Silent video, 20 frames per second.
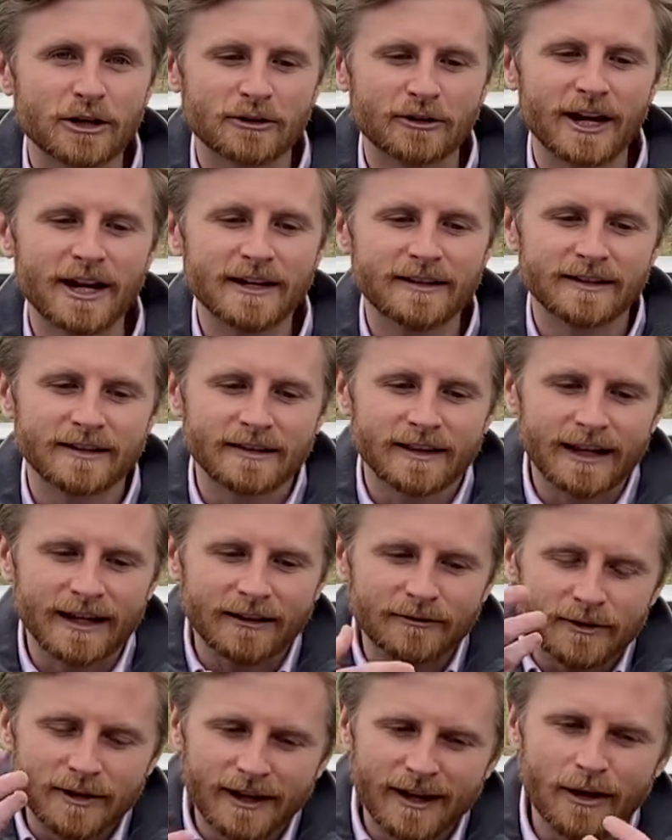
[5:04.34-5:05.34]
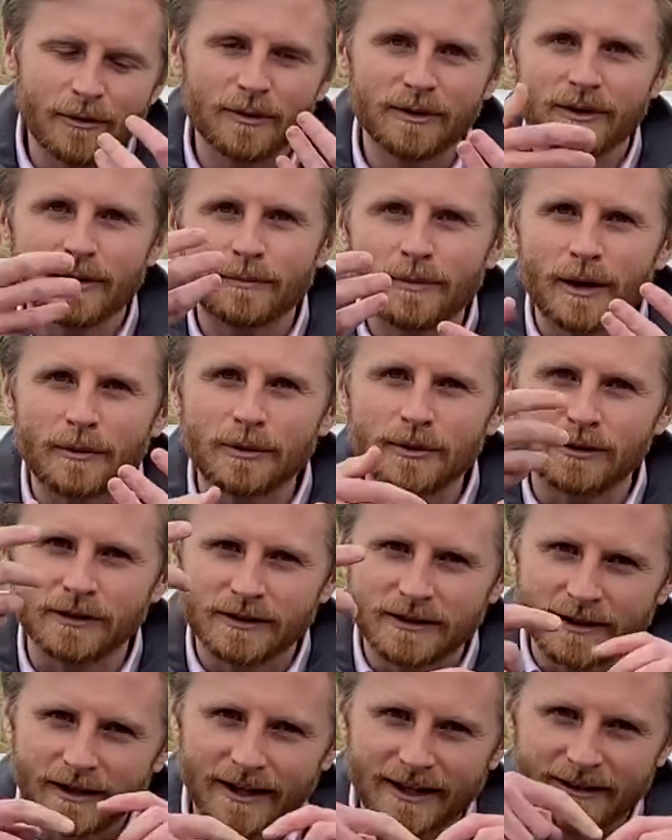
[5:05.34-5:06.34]
great, and they can really help with the bubbles
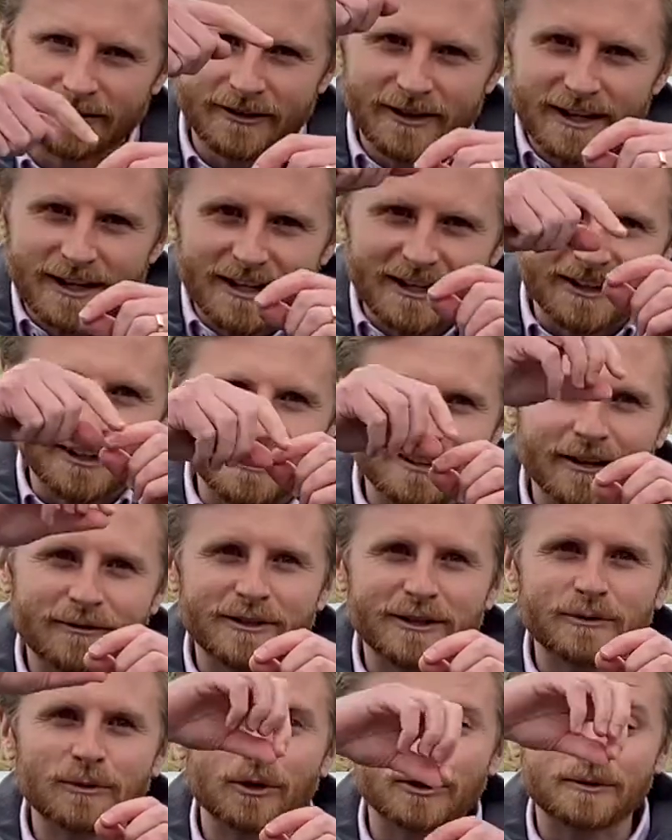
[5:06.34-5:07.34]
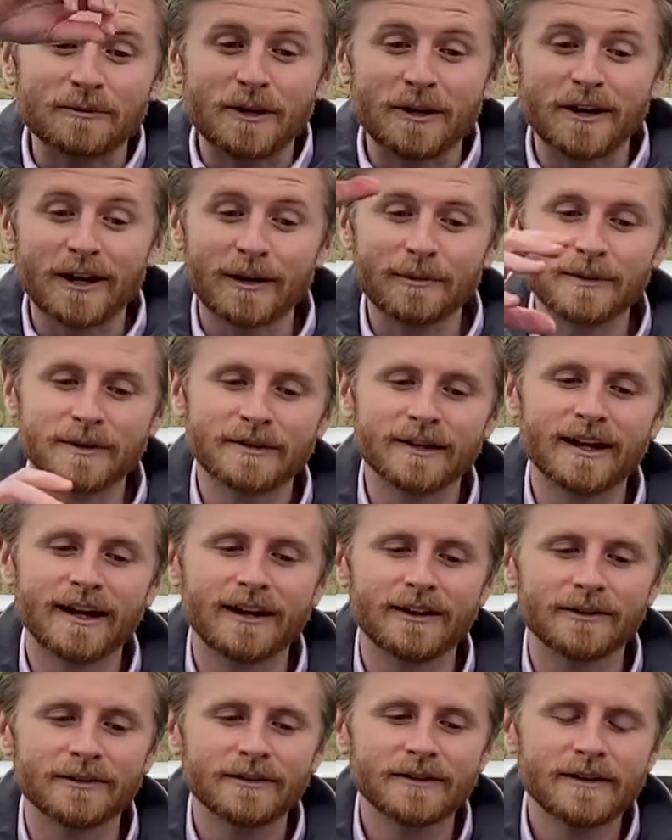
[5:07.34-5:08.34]
to kind of, it's lovely to watch them going up and
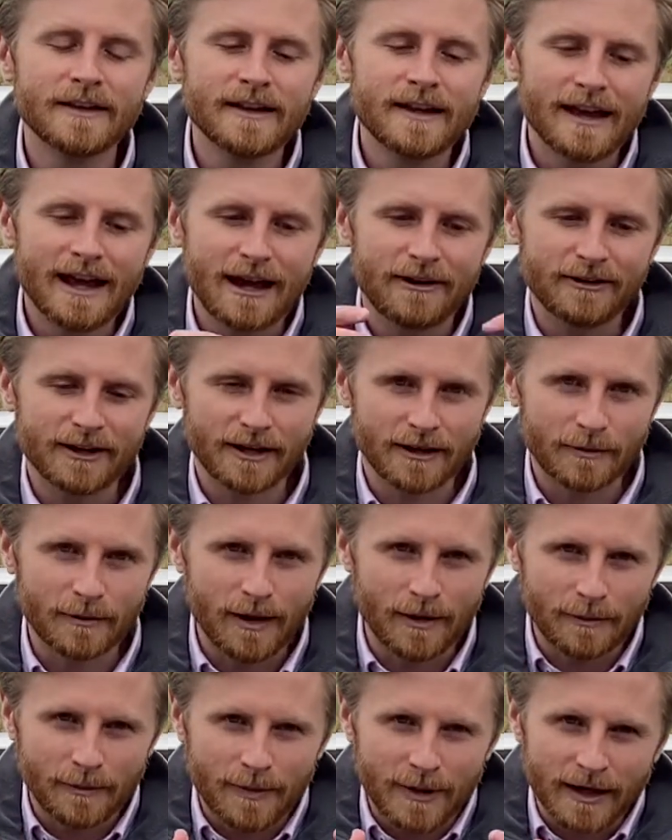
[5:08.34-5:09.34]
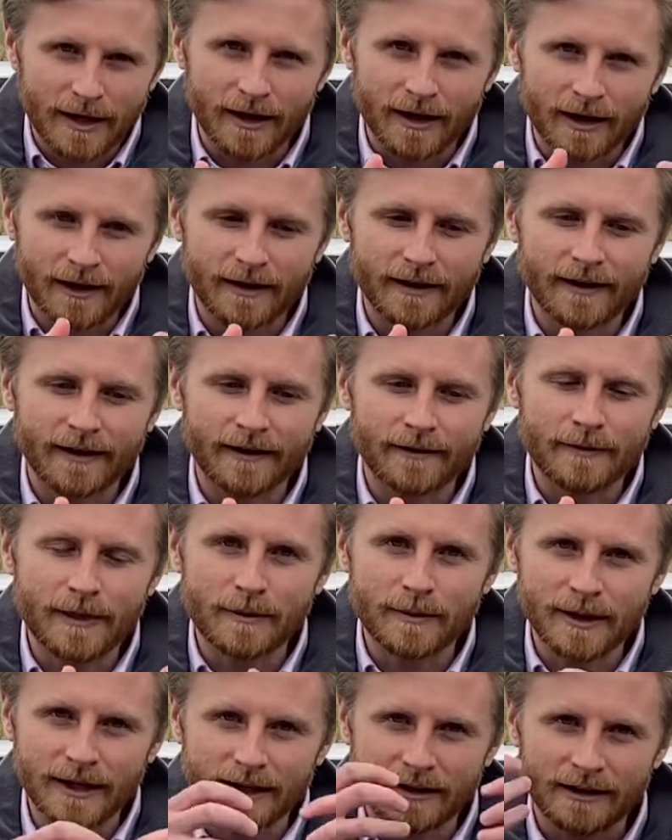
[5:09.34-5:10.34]
down. Having a
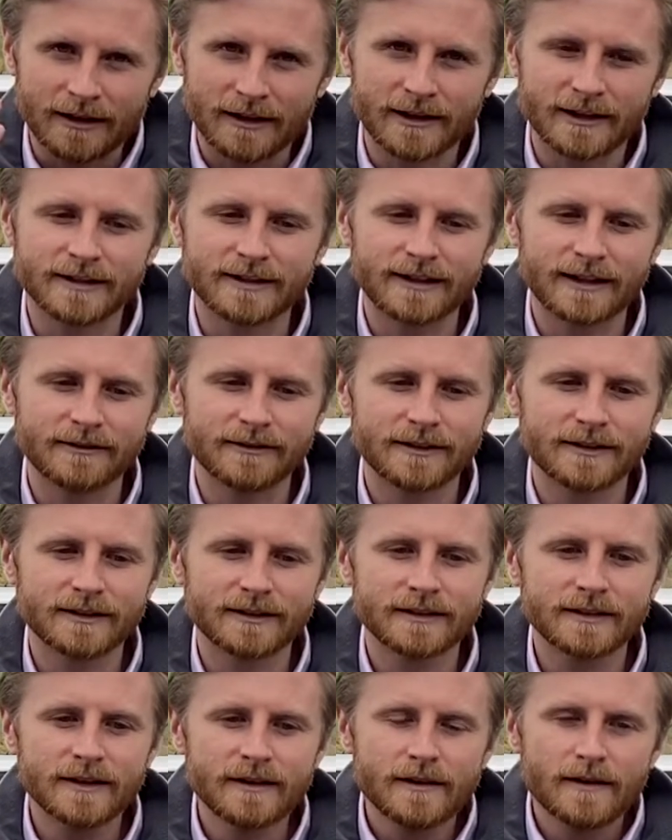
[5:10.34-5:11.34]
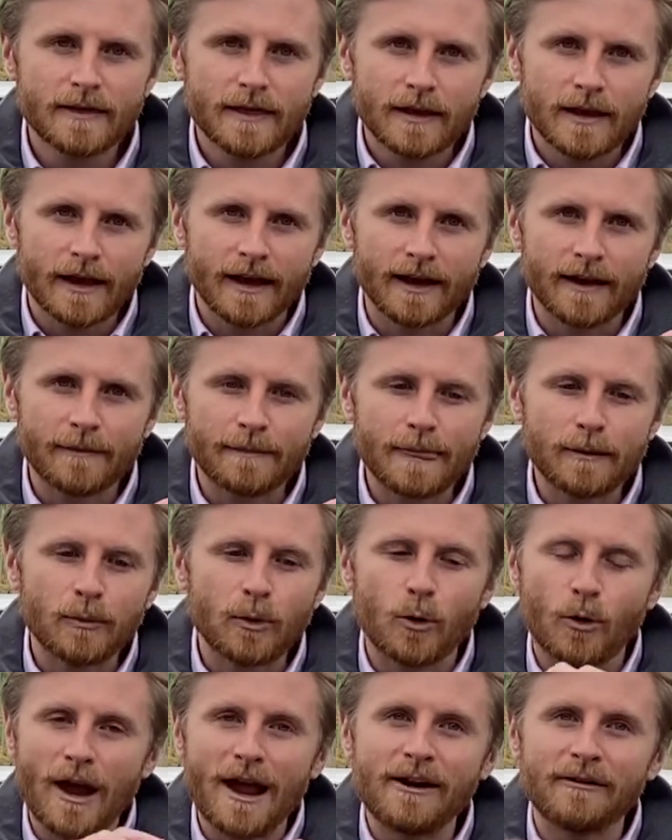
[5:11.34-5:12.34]
bigger glass gives
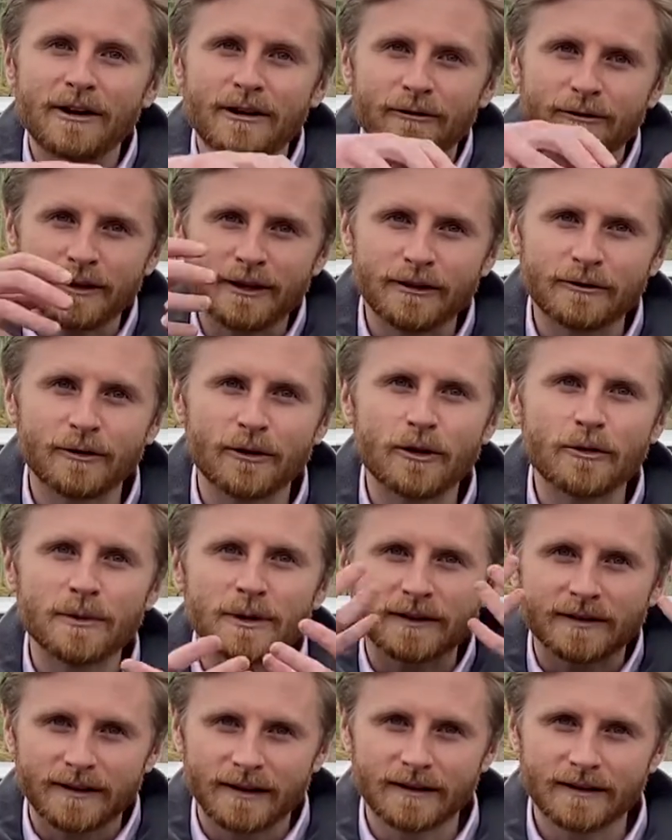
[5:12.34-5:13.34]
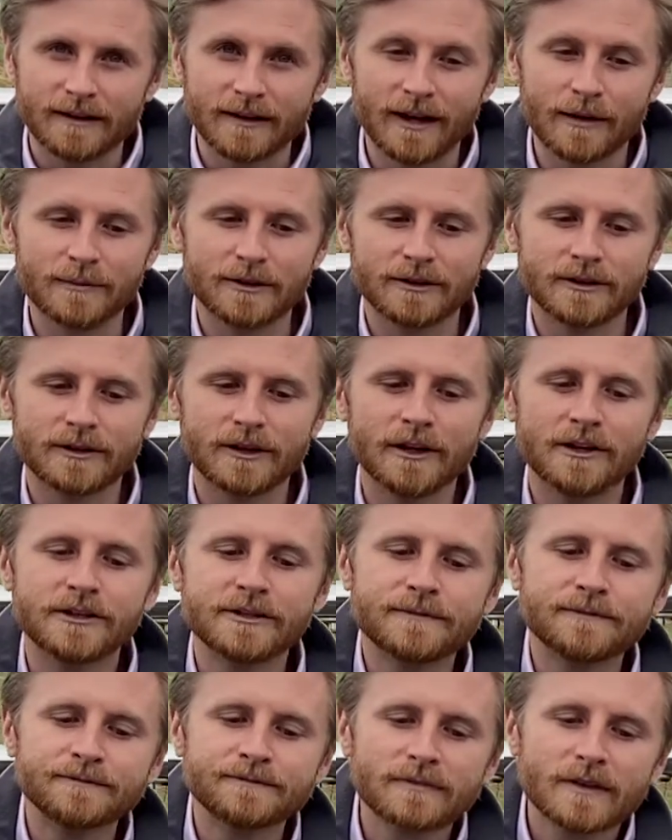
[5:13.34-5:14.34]
more area for the aromas to come to your
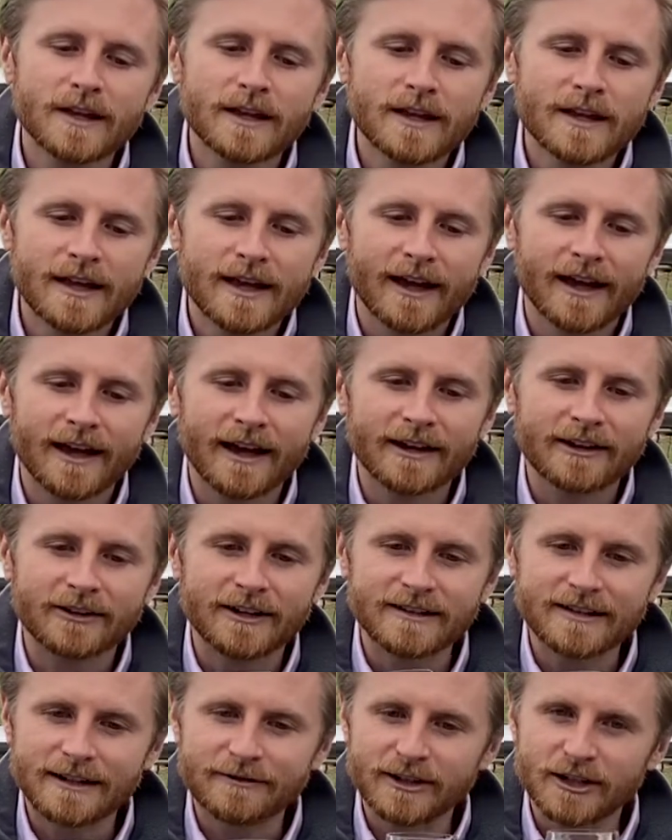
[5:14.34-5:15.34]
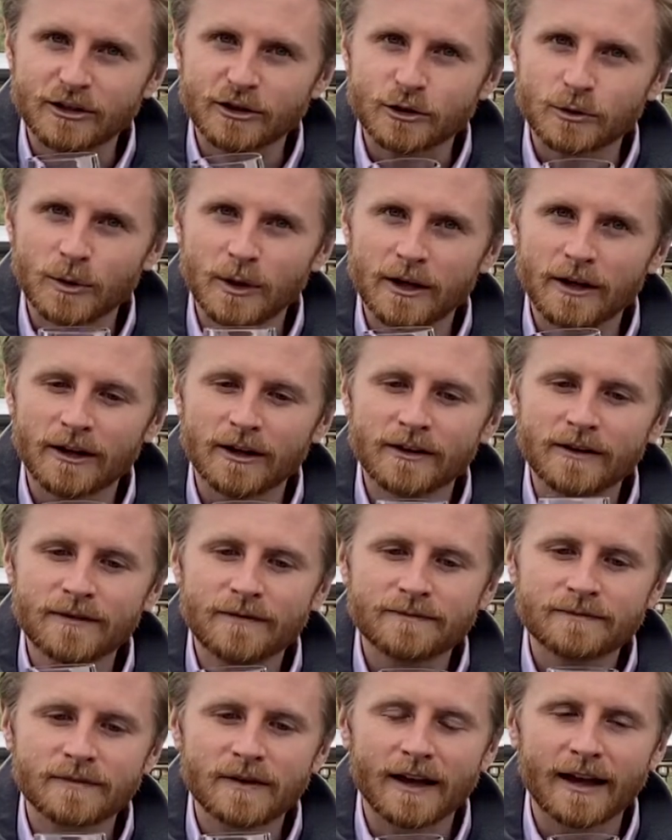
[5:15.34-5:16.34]
nose. Great to give it a swirl,
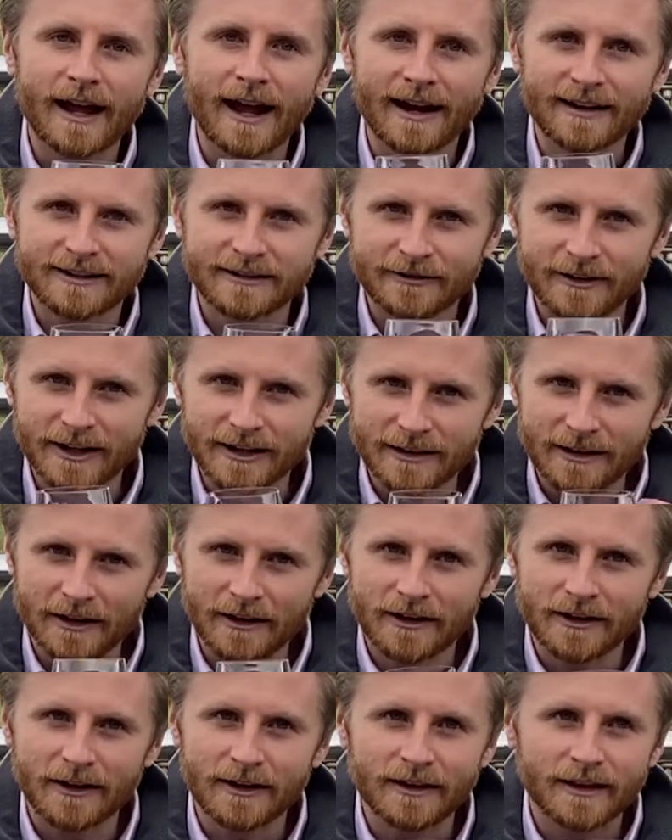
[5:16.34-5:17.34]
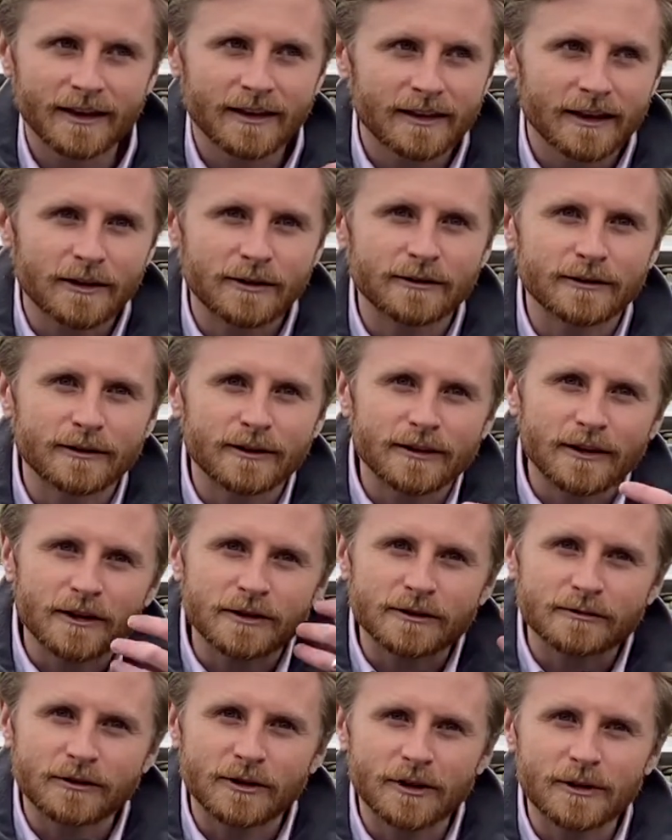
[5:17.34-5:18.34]
activate
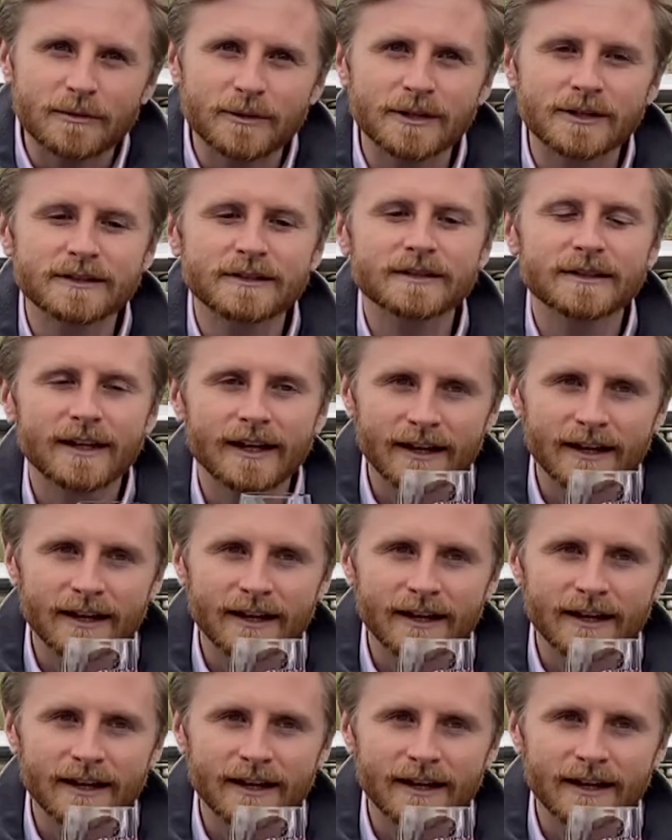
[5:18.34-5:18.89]
those aromas,